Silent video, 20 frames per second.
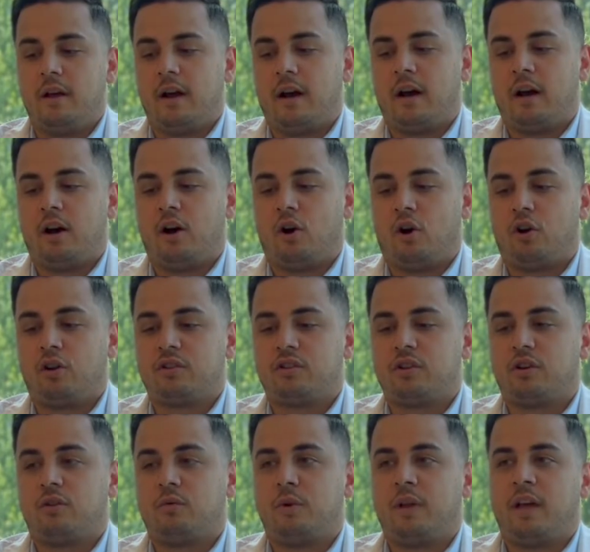
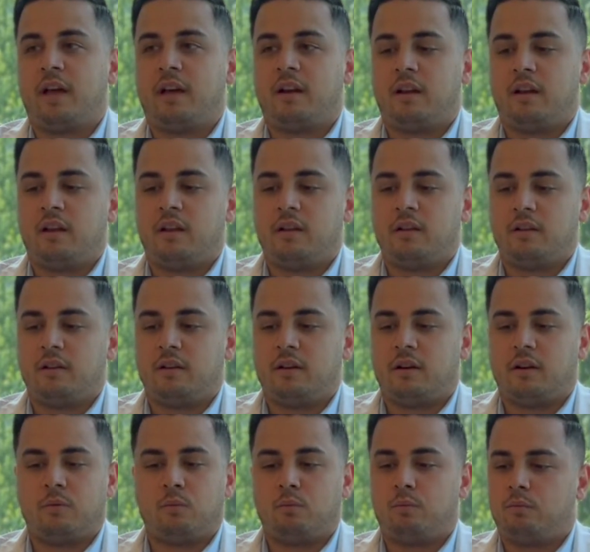Also, we had
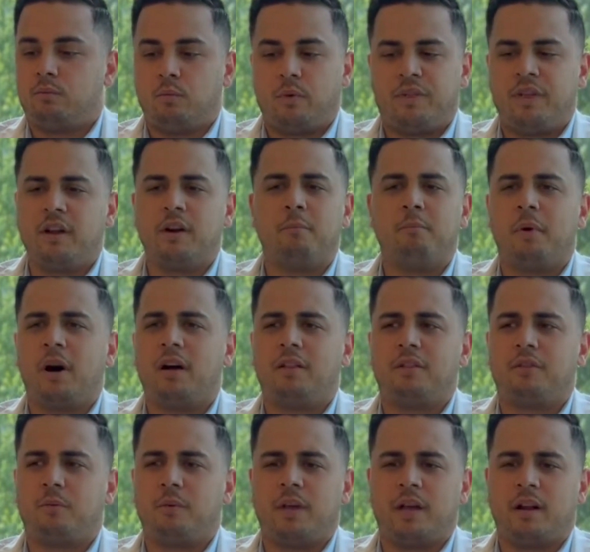within a
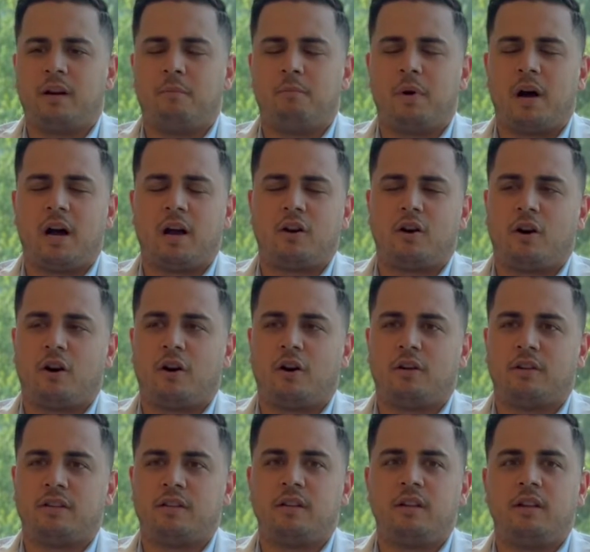month, we had a mock
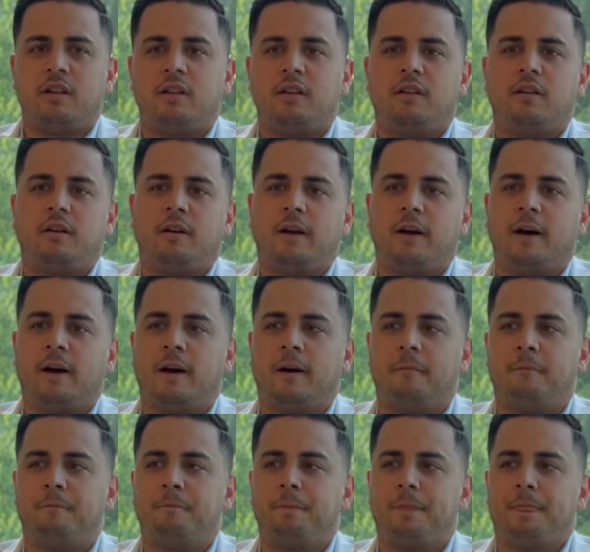RRT